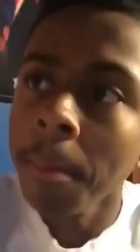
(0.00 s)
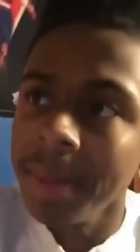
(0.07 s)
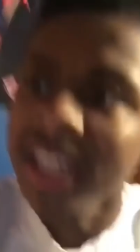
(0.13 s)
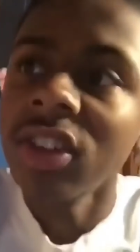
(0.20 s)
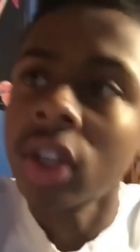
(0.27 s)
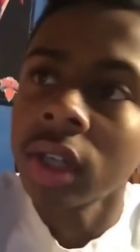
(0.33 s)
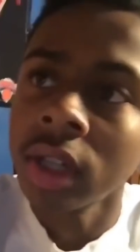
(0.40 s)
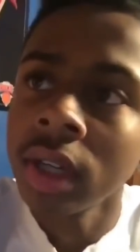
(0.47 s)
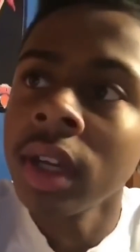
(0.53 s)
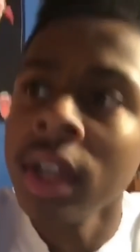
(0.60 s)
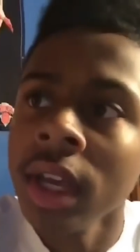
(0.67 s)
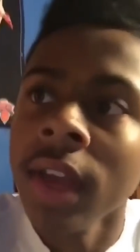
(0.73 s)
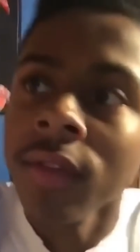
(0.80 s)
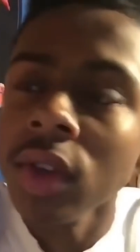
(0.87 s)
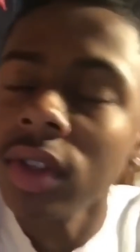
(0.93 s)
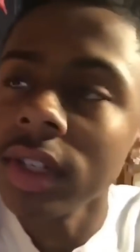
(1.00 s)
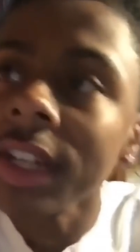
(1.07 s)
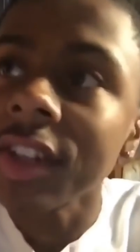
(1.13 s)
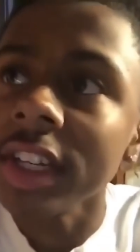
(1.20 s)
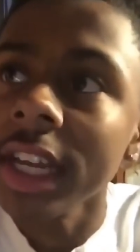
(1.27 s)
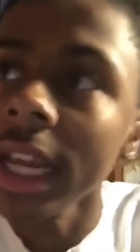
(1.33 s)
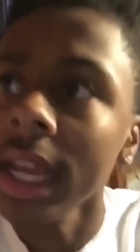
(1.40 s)
Bitch. If you
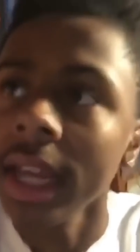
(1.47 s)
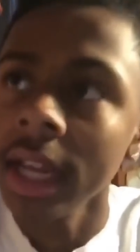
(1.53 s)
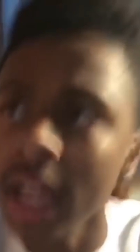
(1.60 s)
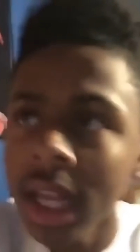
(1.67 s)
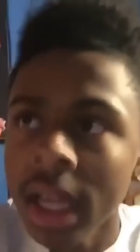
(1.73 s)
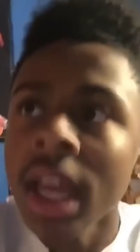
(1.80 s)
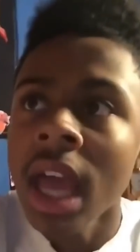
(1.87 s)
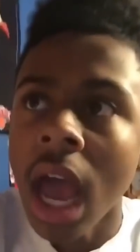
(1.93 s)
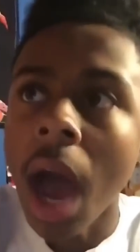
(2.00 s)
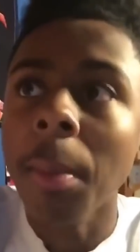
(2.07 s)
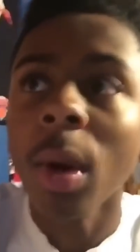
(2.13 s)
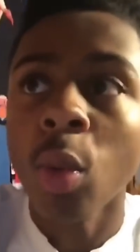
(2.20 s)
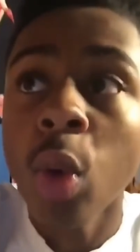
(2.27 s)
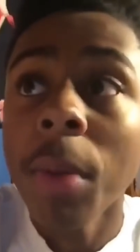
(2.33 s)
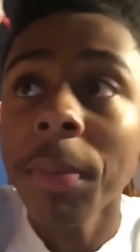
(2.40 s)
snitch again, I'm a